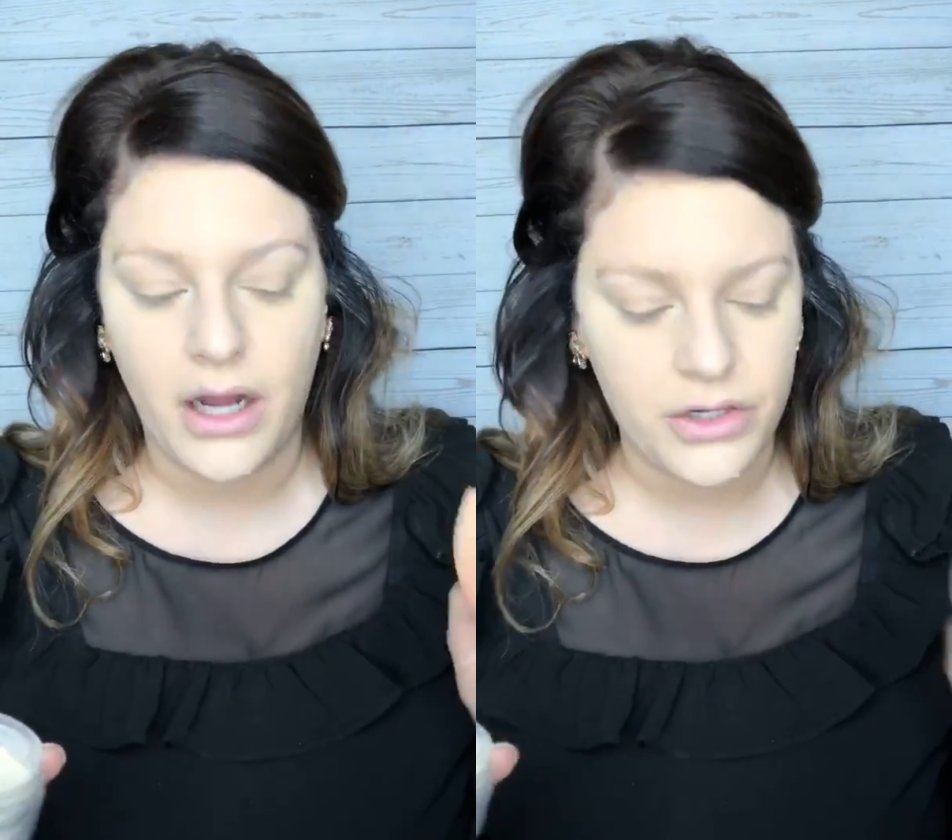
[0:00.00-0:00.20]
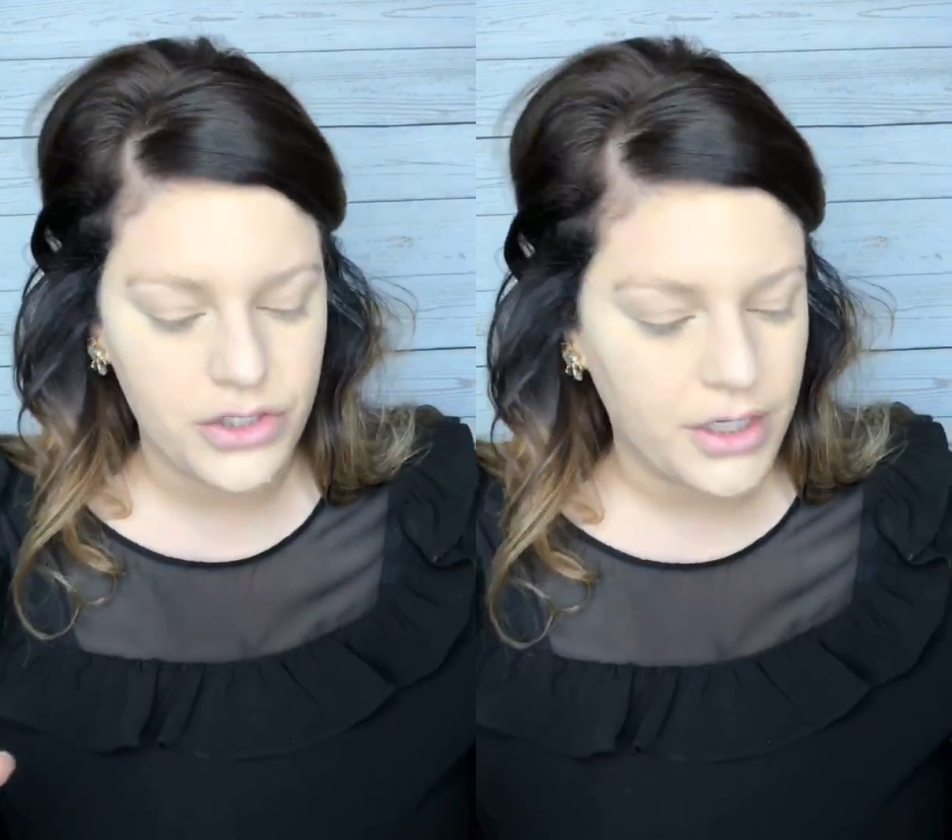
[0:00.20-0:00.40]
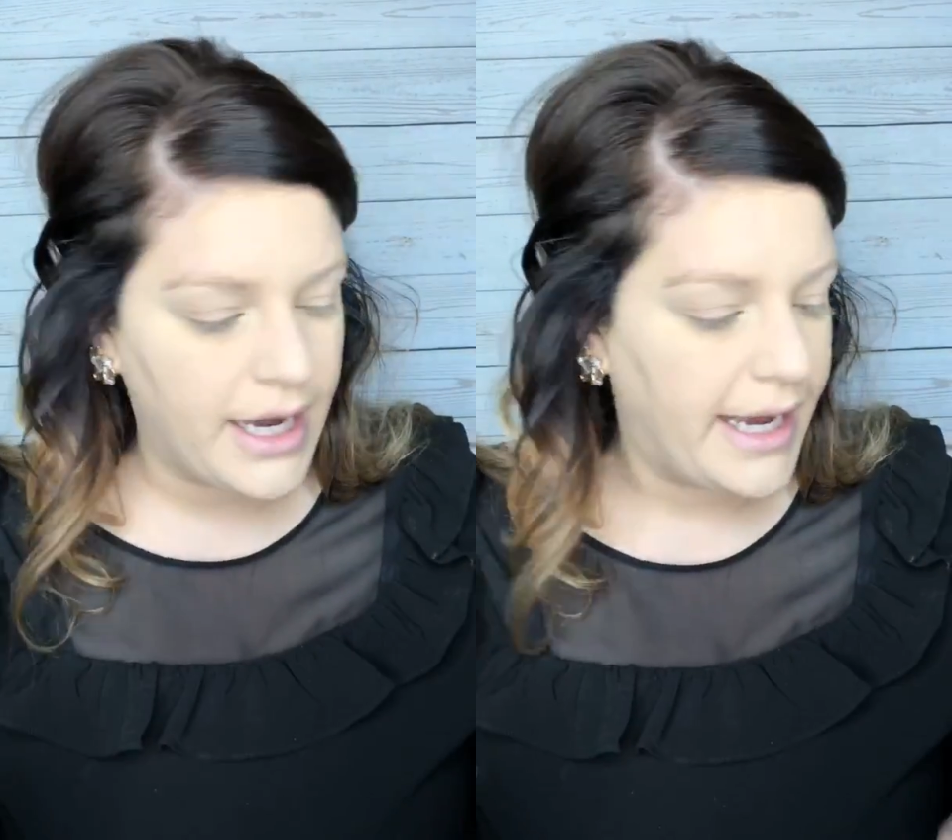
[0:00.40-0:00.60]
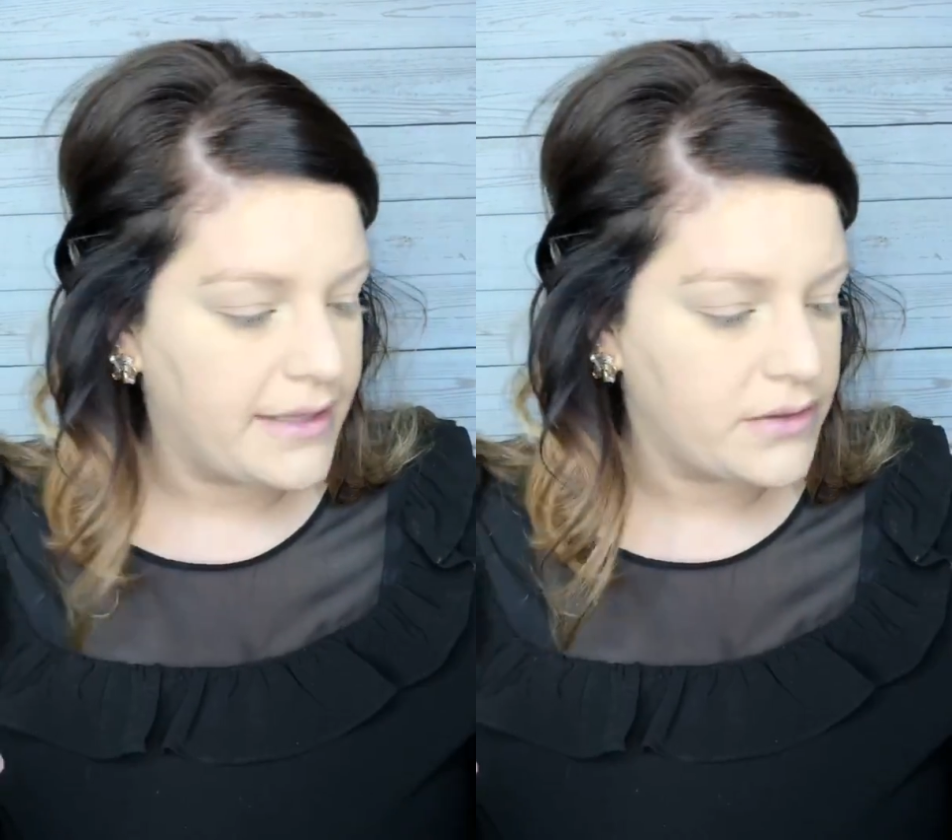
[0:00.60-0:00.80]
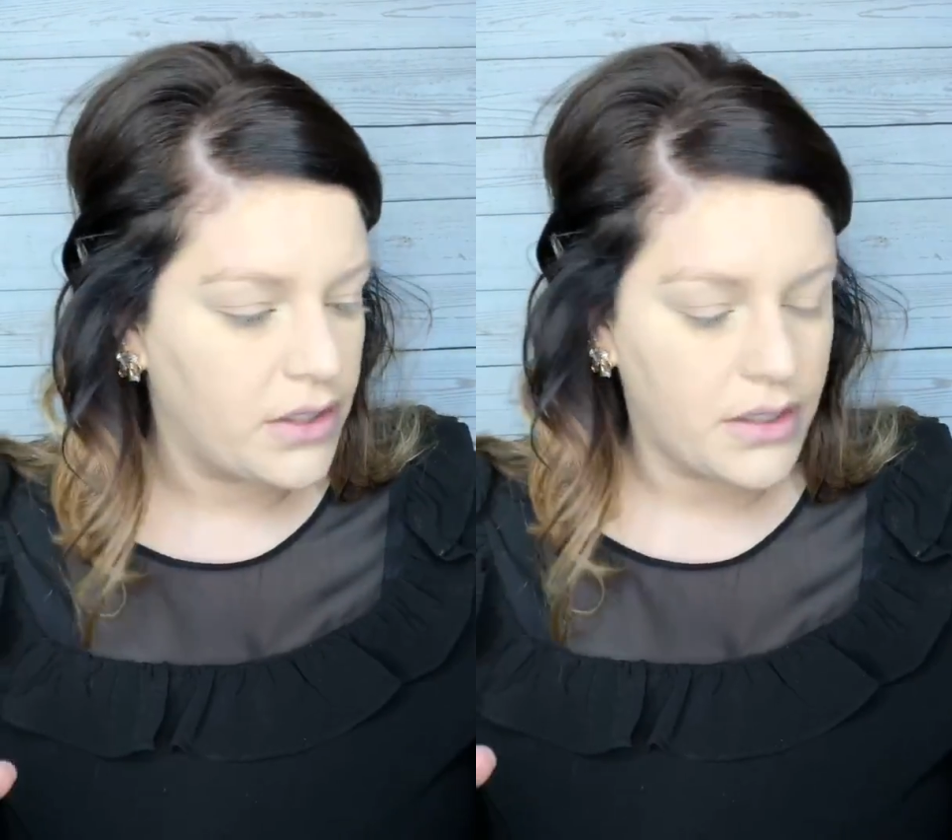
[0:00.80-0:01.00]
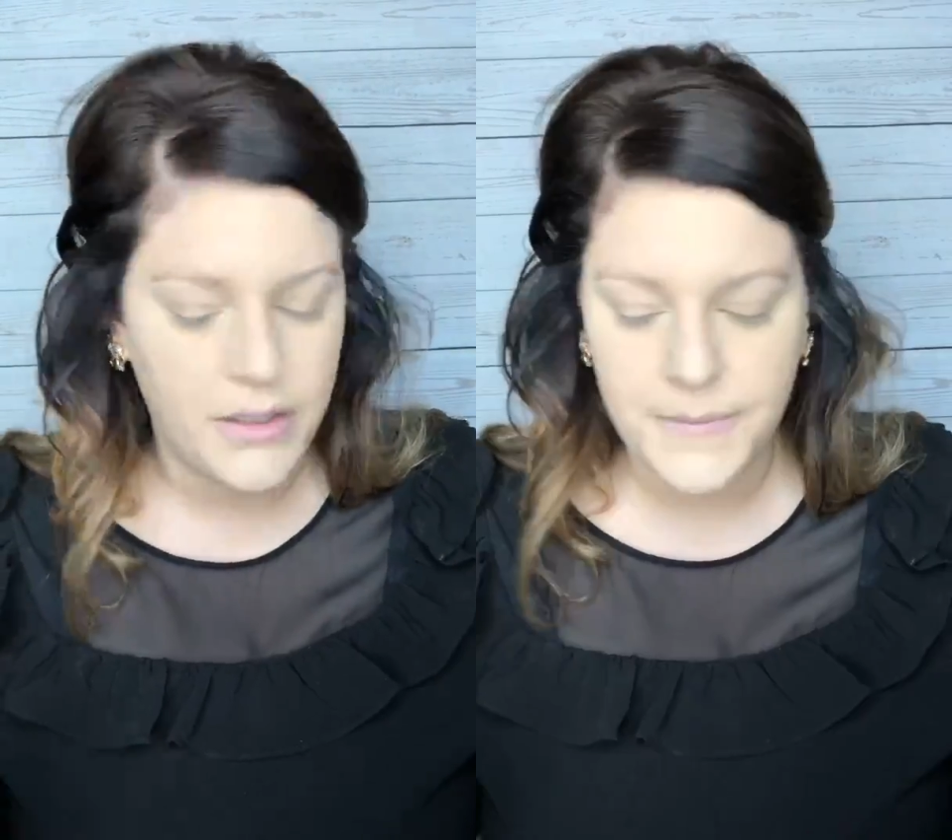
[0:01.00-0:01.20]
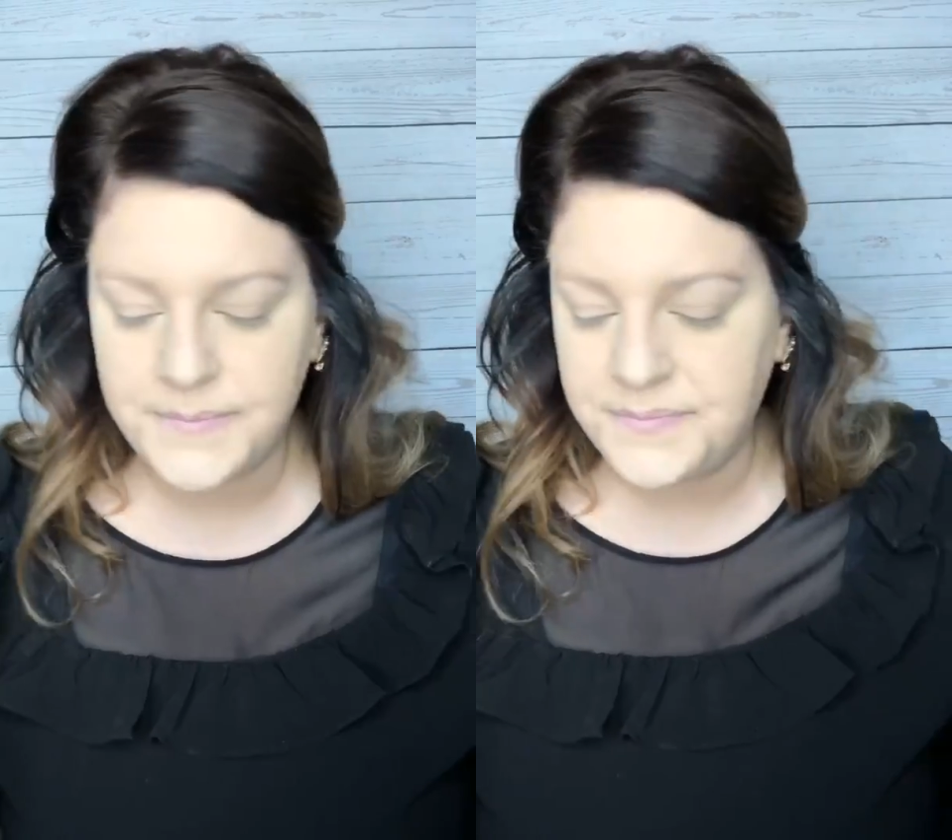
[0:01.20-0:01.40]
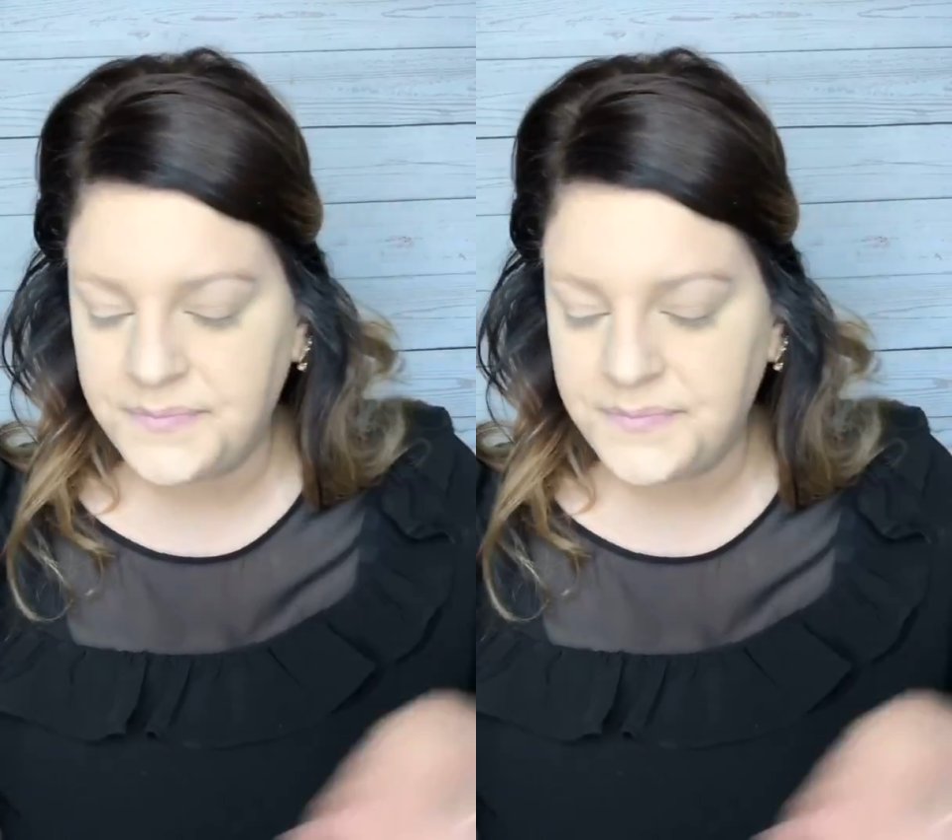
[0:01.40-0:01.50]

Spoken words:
under eye look.